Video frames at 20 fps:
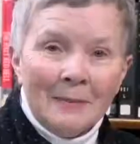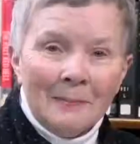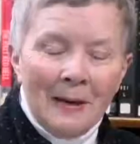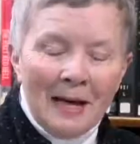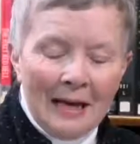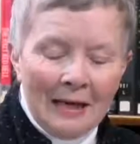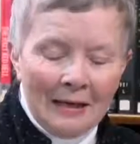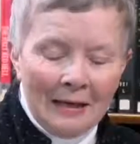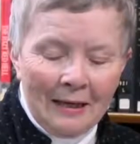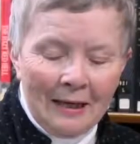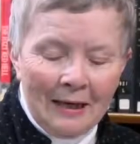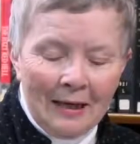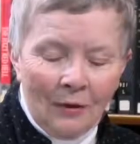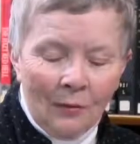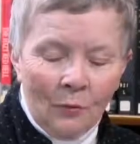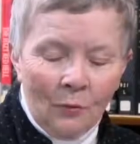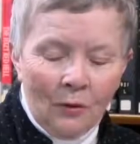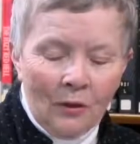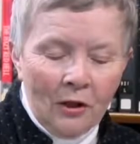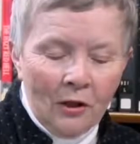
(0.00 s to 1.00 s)
back
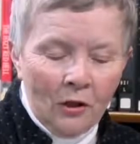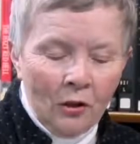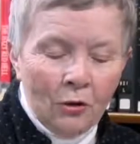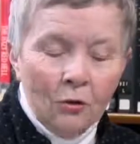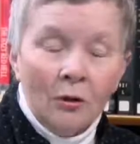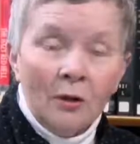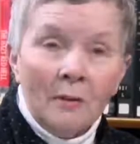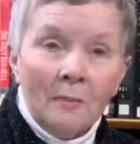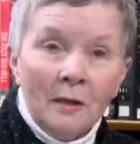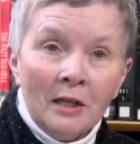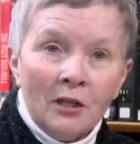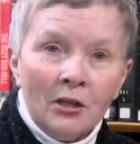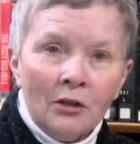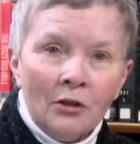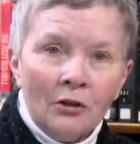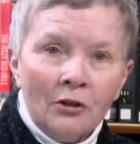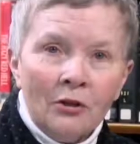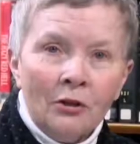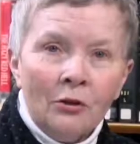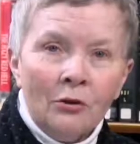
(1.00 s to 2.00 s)
again with the two
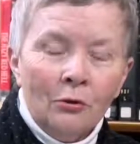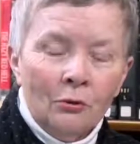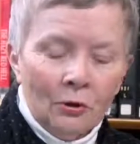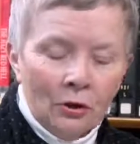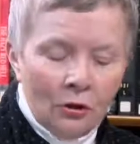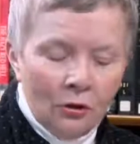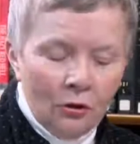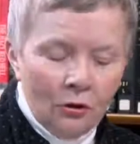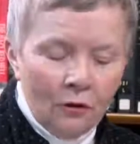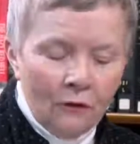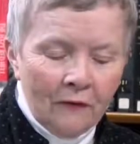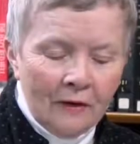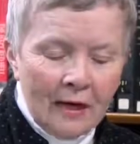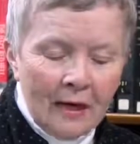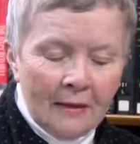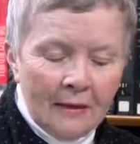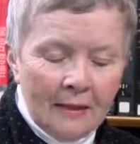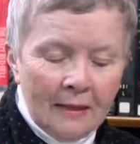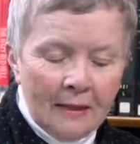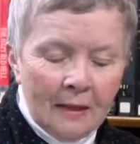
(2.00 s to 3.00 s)
commissioners who served
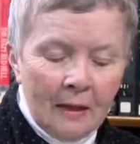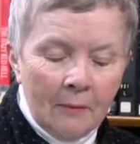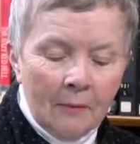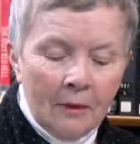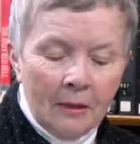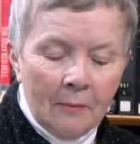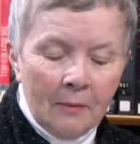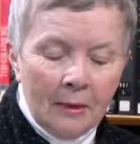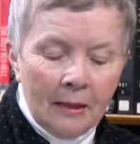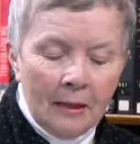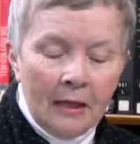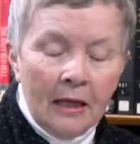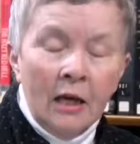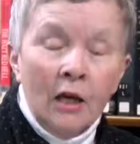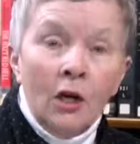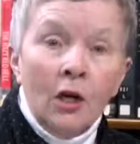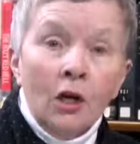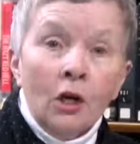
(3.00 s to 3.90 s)
on the subcommittee